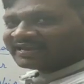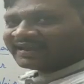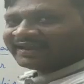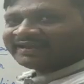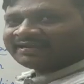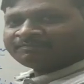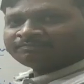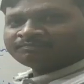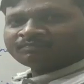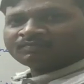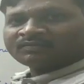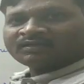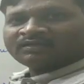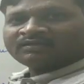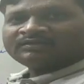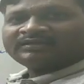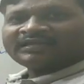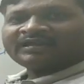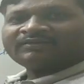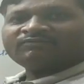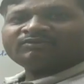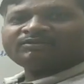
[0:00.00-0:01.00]
slide,
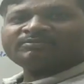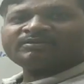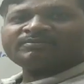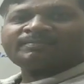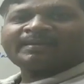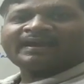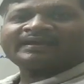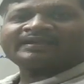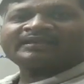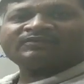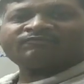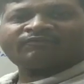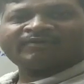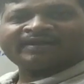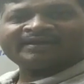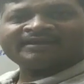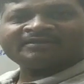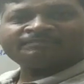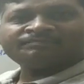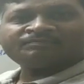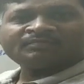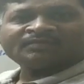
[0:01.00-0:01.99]
that will be
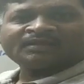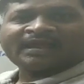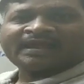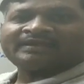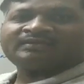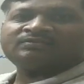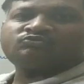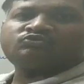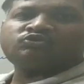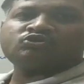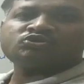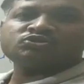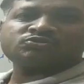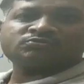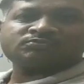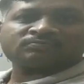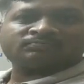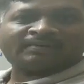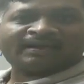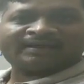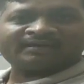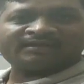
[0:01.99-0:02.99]
magnified, and those
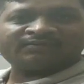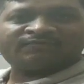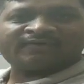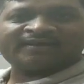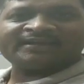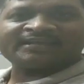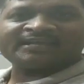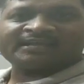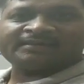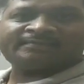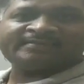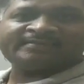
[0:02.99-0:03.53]
magnified